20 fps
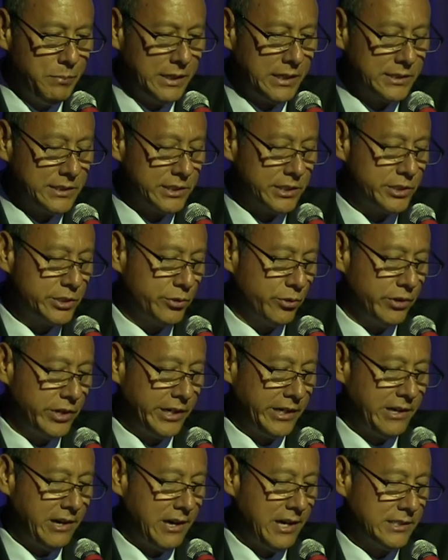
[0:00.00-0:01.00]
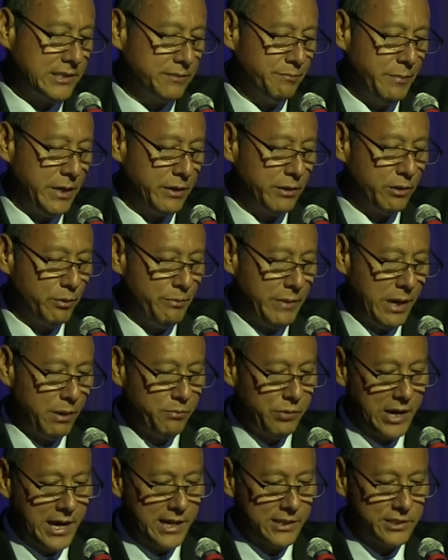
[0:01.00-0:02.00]
Because of the soaring cost of medical
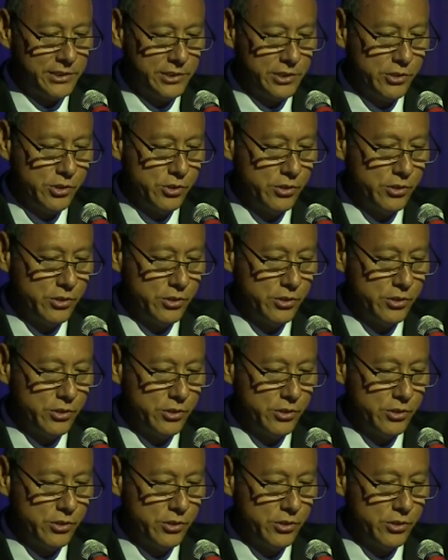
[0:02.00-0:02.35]
malpractice